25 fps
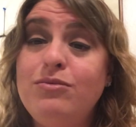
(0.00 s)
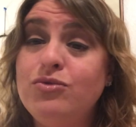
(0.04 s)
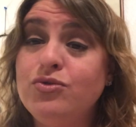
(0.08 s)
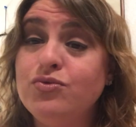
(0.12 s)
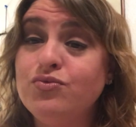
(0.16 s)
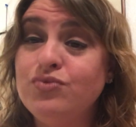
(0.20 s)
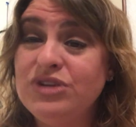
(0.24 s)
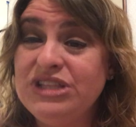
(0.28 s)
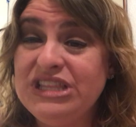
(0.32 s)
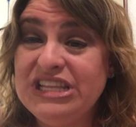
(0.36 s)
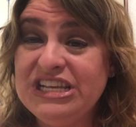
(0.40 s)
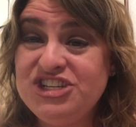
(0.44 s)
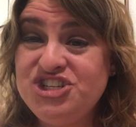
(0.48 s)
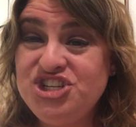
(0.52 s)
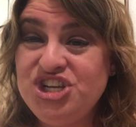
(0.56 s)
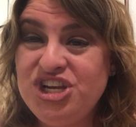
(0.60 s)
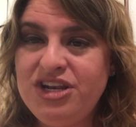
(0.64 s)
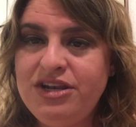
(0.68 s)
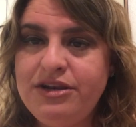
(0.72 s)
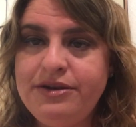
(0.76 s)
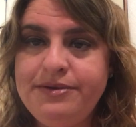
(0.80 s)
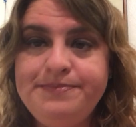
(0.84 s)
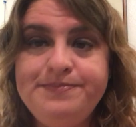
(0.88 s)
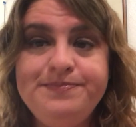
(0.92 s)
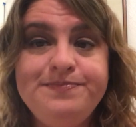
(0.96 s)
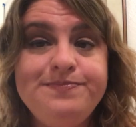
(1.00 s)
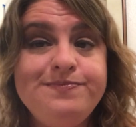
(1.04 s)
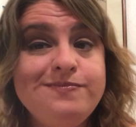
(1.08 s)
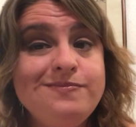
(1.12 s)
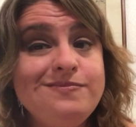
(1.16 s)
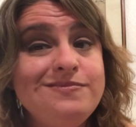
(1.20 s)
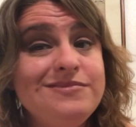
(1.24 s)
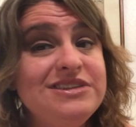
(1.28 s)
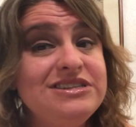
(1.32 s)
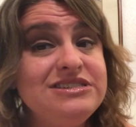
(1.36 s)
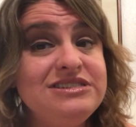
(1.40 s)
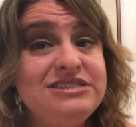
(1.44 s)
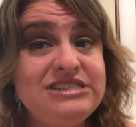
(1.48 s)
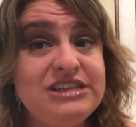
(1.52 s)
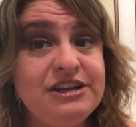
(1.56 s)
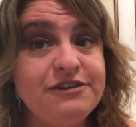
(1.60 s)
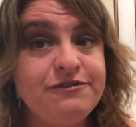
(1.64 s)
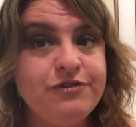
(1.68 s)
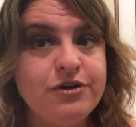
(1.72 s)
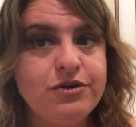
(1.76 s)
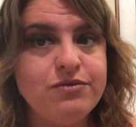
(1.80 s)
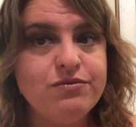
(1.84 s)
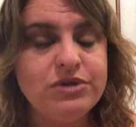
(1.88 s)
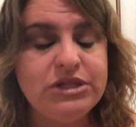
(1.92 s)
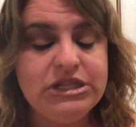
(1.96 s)
Religion,
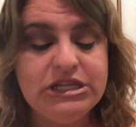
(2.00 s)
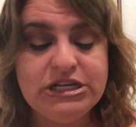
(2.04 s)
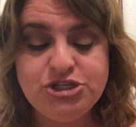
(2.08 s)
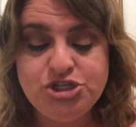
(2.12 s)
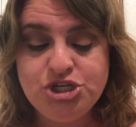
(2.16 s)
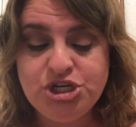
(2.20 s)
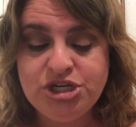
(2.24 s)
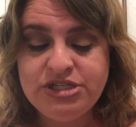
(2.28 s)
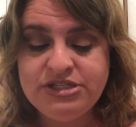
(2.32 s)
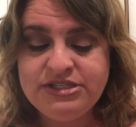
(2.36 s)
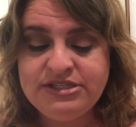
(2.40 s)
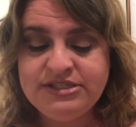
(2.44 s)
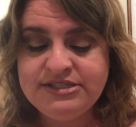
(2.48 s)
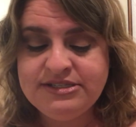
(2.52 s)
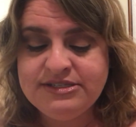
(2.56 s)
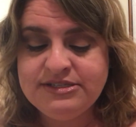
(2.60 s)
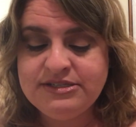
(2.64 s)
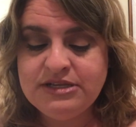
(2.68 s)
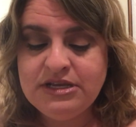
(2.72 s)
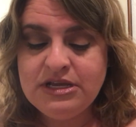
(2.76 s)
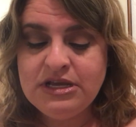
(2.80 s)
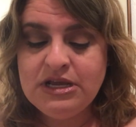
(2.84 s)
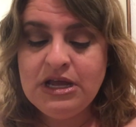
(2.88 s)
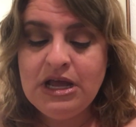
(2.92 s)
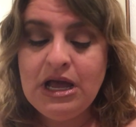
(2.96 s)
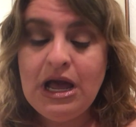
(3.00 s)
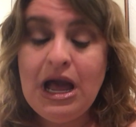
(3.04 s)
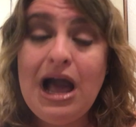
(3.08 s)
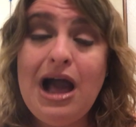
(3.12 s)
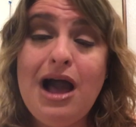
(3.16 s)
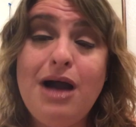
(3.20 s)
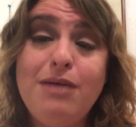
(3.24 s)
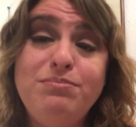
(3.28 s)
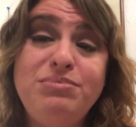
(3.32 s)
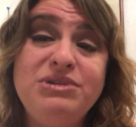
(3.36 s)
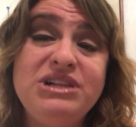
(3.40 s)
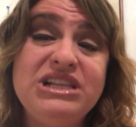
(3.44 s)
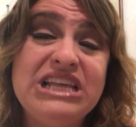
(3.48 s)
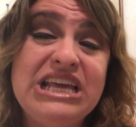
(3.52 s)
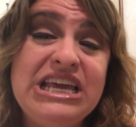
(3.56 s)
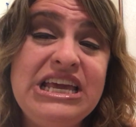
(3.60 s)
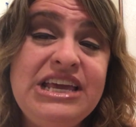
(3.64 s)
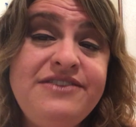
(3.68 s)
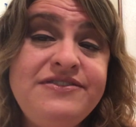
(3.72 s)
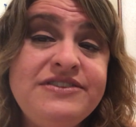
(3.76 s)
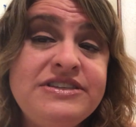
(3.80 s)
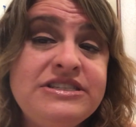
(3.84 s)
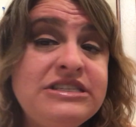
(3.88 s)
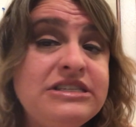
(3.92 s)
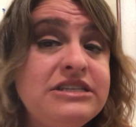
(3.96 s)
different religions.
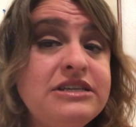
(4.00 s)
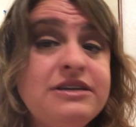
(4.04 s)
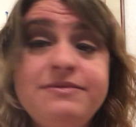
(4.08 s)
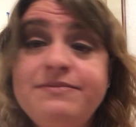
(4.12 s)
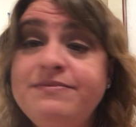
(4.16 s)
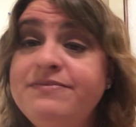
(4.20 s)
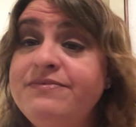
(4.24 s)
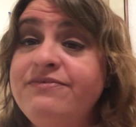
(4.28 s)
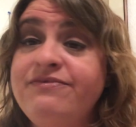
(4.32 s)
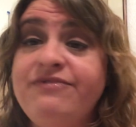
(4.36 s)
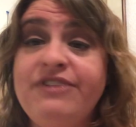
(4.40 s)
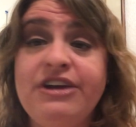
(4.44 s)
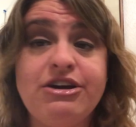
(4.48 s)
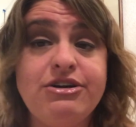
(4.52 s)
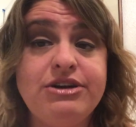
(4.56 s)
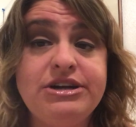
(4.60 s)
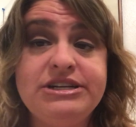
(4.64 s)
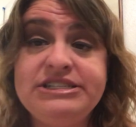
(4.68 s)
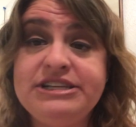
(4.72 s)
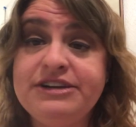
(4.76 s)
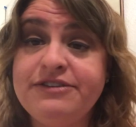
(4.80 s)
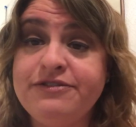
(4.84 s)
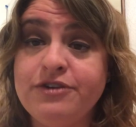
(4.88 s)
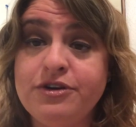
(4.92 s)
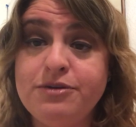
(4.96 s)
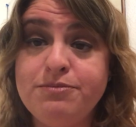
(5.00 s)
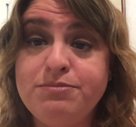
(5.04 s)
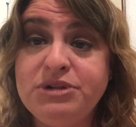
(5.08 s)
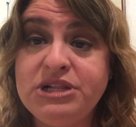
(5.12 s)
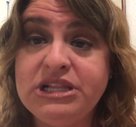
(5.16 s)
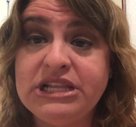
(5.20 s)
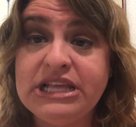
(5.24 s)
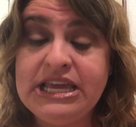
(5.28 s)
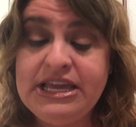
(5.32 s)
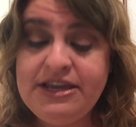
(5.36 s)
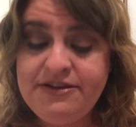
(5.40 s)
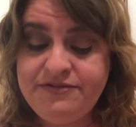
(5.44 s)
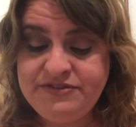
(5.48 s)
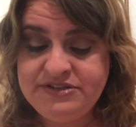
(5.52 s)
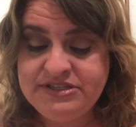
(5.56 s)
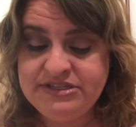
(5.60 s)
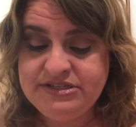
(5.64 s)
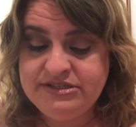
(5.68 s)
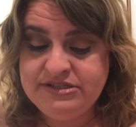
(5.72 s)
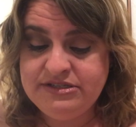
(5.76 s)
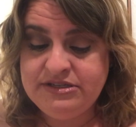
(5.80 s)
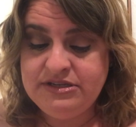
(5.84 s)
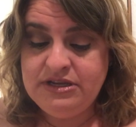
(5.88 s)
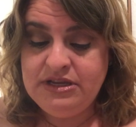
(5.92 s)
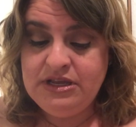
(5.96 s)
Beliefs, very different
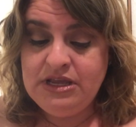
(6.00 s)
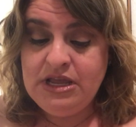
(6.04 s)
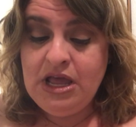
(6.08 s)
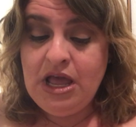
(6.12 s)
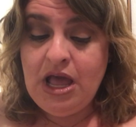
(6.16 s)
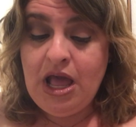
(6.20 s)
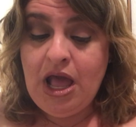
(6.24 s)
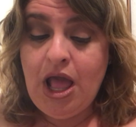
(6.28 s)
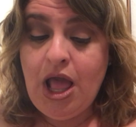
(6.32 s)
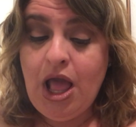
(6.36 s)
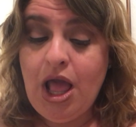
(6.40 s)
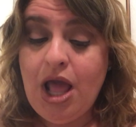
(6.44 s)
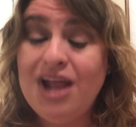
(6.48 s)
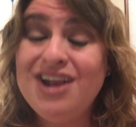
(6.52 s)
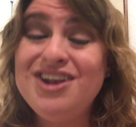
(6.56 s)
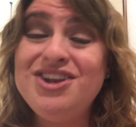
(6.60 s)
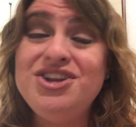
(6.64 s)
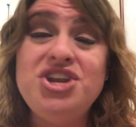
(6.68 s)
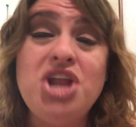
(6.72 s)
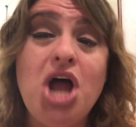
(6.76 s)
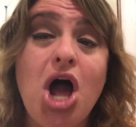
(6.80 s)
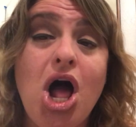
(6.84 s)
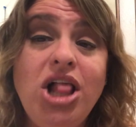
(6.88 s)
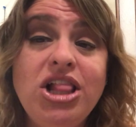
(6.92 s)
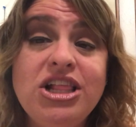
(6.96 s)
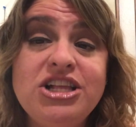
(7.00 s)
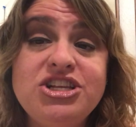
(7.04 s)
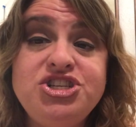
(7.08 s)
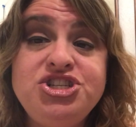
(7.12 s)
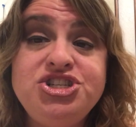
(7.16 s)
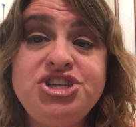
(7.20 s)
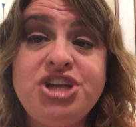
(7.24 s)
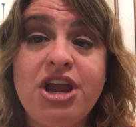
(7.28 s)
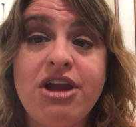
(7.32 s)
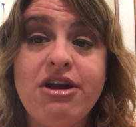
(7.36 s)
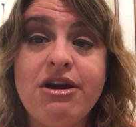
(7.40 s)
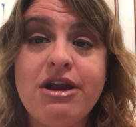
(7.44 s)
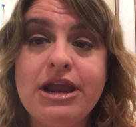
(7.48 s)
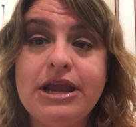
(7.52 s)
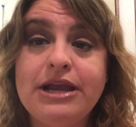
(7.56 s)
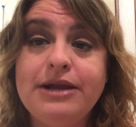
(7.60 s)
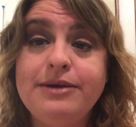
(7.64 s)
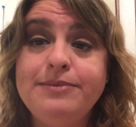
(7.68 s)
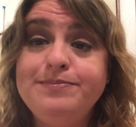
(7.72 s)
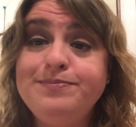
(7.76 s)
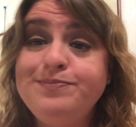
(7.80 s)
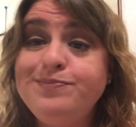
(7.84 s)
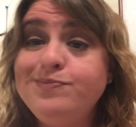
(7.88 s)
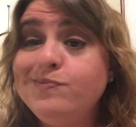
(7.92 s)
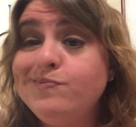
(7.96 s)
beliefs. Knowledge sharing,
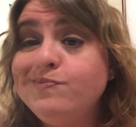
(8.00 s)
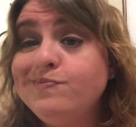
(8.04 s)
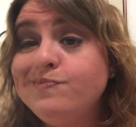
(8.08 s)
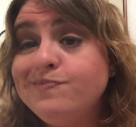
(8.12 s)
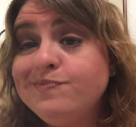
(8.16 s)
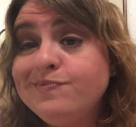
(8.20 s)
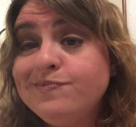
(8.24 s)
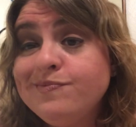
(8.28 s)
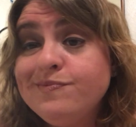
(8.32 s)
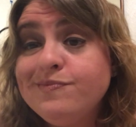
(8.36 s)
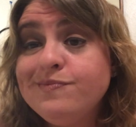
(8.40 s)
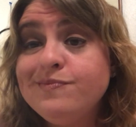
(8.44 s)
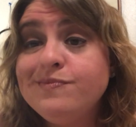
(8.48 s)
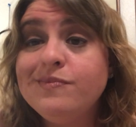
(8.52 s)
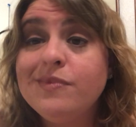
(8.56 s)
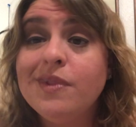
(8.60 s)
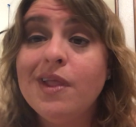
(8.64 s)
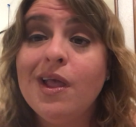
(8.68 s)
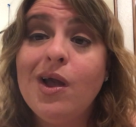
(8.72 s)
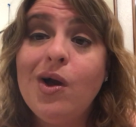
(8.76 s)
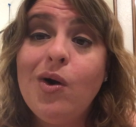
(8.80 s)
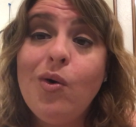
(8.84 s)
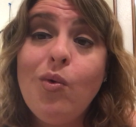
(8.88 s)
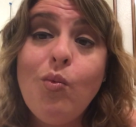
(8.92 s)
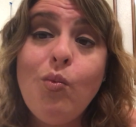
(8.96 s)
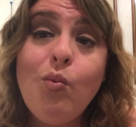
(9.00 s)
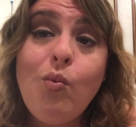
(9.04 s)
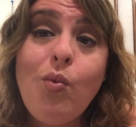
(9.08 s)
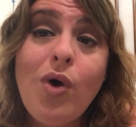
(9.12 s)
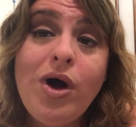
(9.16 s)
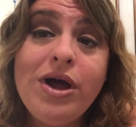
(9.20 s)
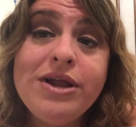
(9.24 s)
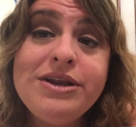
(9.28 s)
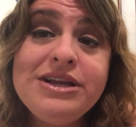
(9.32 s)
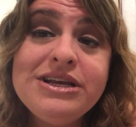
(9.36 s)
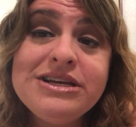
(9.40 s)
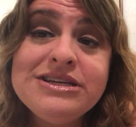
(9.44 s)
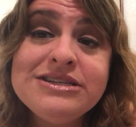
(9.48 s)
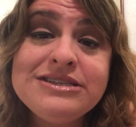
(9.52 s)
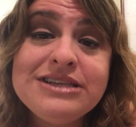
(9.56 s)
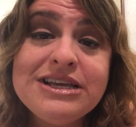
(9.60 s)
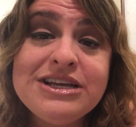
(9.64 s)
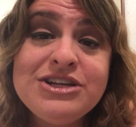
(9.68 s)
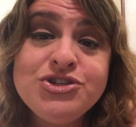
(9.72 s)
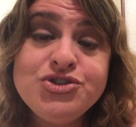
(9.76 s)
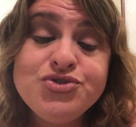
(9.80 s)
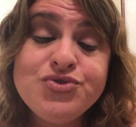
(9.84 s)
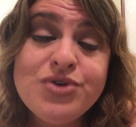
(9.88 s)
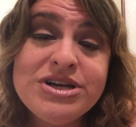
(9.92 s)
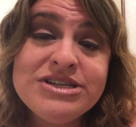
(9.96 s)
One is
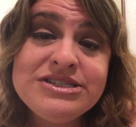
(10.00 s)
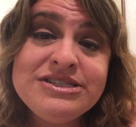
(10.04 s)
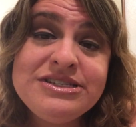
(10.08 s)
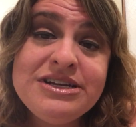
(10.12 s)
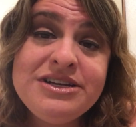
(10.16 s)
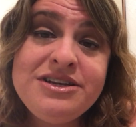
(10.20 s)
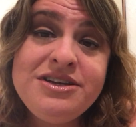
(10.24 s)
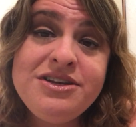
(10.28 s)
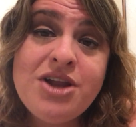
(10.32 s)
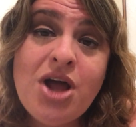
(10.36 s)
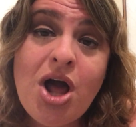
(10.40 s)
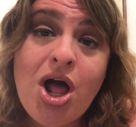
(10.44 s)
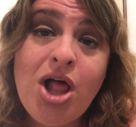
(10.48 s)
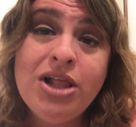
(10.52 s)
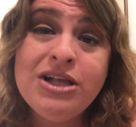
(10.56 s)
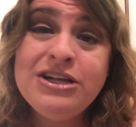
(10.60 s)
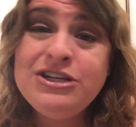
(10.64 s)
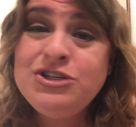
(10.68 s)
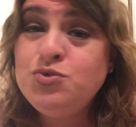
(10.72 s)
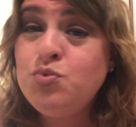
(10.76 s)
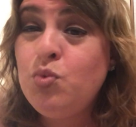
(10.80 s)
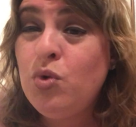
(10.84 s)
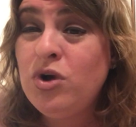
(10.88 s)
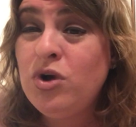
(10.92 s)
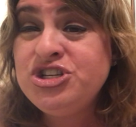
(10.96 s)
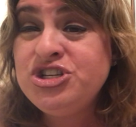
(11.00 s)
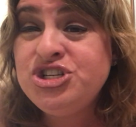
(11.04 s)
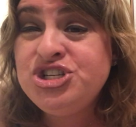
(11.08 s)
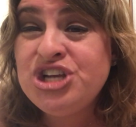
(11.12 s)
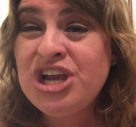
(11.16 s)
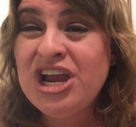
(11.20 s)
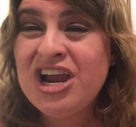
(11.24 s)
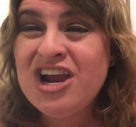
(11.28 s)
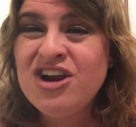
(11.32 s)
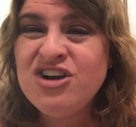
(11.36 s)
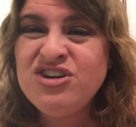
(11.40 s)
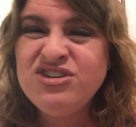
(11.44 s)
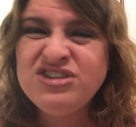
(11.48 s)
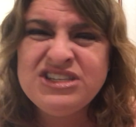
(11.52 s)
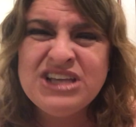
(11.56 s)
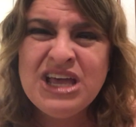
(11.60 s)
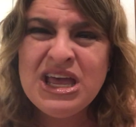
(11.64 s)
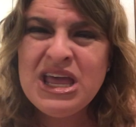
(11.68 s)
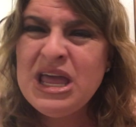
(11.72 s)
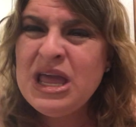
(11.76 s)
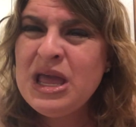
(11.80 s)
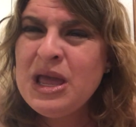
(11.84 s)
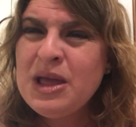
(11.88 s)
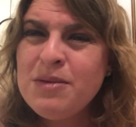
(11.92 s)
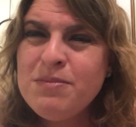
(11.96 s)
interested in knowledge, shares,
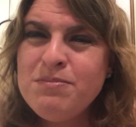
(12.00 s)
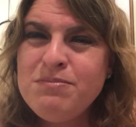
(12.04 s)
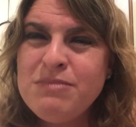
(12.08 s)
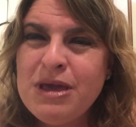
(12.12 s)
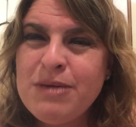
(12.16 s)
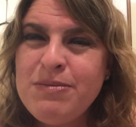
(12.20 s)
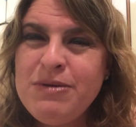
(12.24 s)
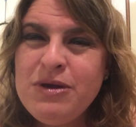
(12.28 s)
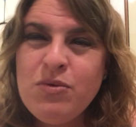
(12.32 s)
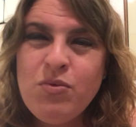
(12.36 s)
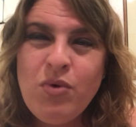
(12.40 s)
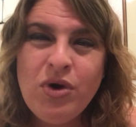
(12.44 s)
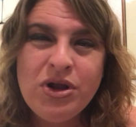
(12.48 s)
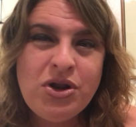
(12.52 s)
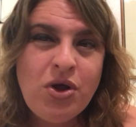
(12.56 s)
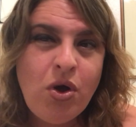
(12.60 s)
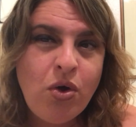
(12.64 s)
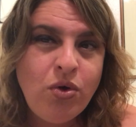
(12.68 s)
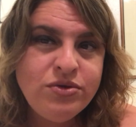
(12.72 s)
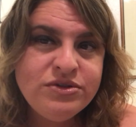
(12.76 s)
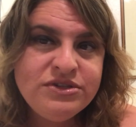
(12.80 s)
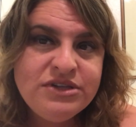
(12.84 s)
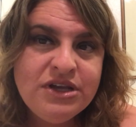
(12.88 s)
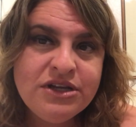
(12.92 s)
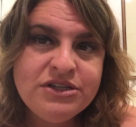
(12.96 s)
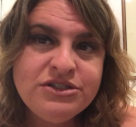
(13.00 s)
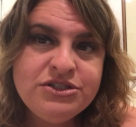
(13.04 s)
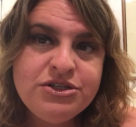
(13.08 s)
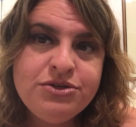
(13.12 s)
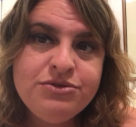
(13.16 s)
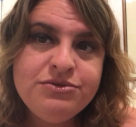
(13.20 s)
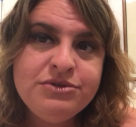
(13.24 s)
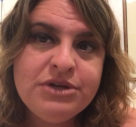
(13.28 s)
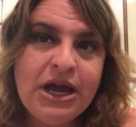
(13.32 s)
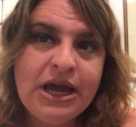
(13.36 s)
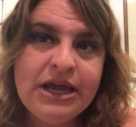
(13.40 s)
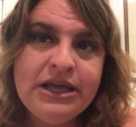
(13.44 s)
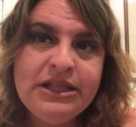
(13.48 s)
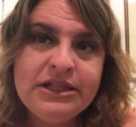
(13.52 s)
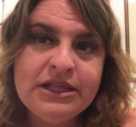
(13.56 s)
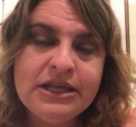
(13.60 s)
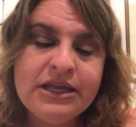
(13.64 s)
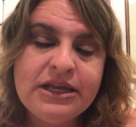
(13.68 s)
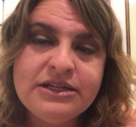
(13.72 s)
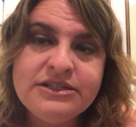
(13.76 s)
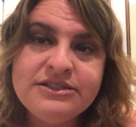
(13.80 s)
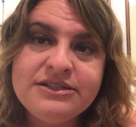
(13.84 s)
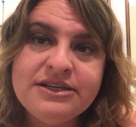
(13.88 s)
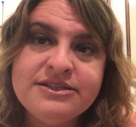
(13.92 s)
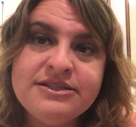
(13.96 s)
maybe one holds on too tightly
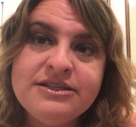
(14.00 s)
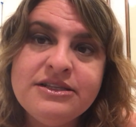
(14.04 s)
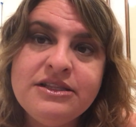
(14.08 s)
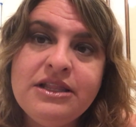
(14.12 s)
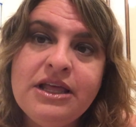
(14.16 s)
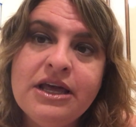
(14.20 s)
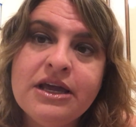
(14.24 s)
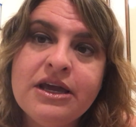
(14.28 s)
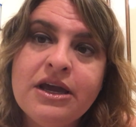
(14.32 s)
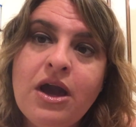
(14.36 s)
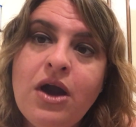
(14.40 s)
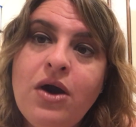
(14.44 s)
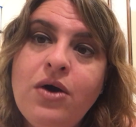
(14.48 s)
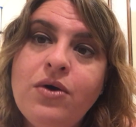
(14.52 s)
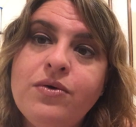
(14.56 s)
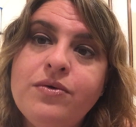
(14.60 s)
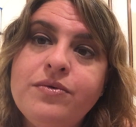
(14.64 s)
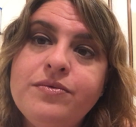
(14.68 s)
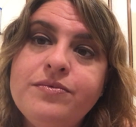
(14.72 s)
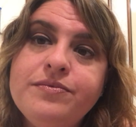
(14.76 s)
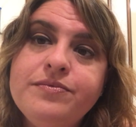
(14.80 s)
and doesn't let go.